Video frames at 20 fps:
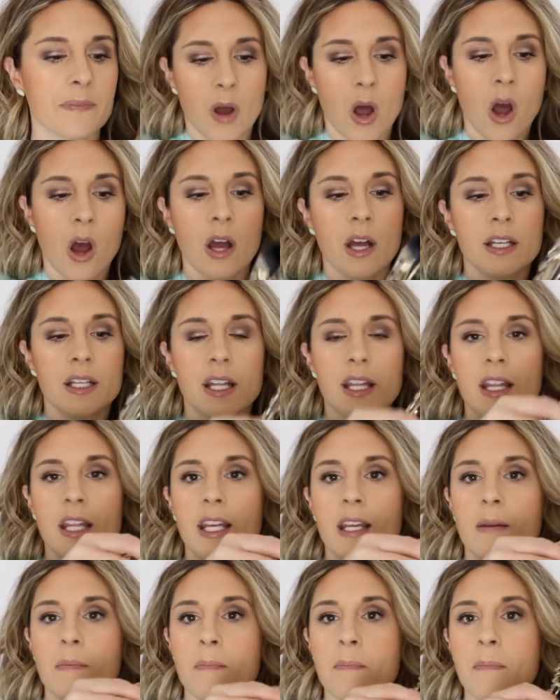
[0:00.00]
On
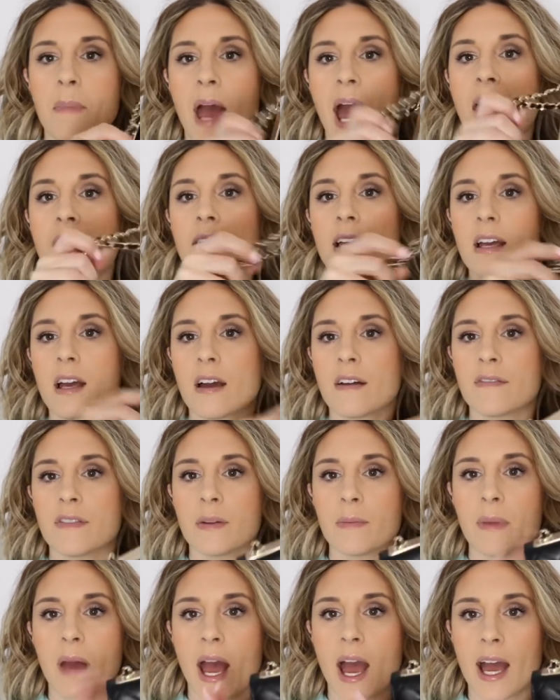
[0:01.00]
the back of the
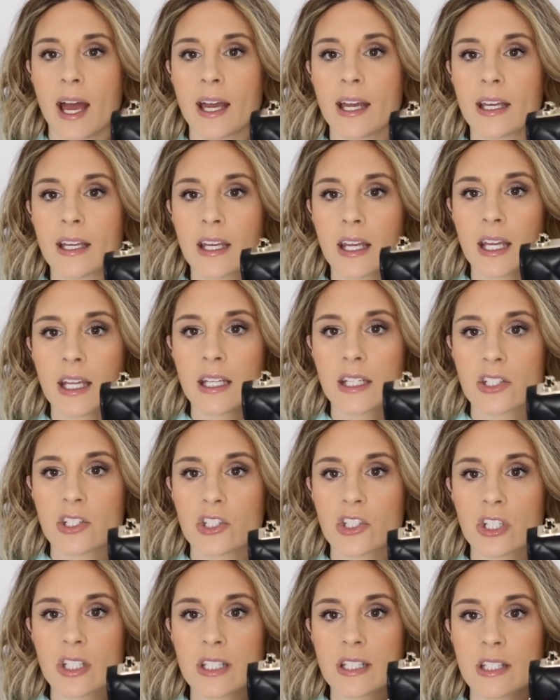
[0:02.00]
bag, it is
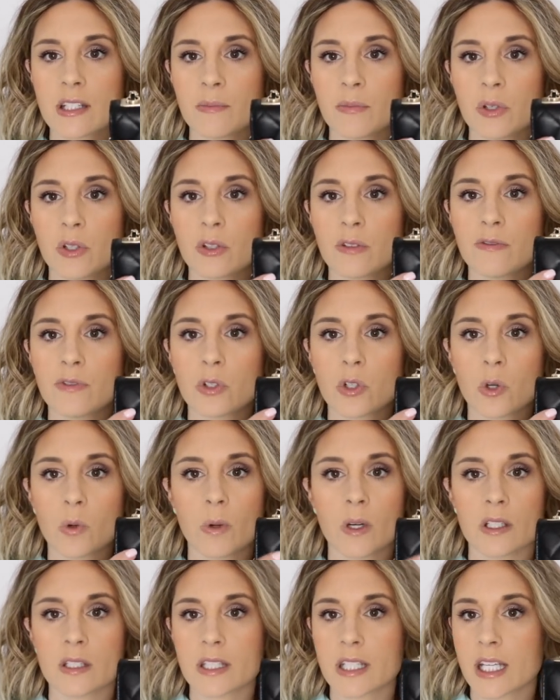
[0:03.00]
just the beautiful
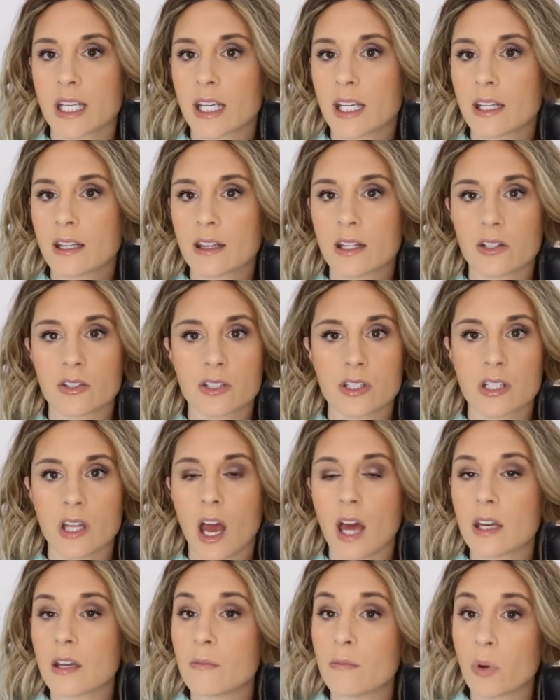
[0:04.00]
quilting. There's
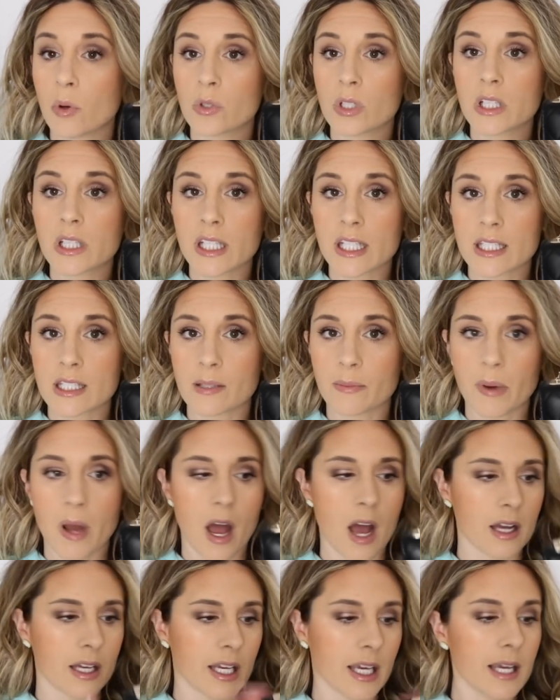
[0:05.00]
not a Mona Lisa
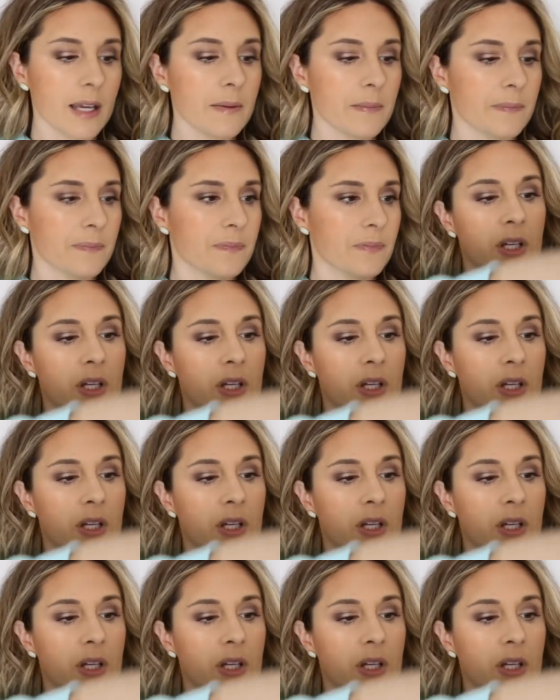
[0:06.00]
pocket.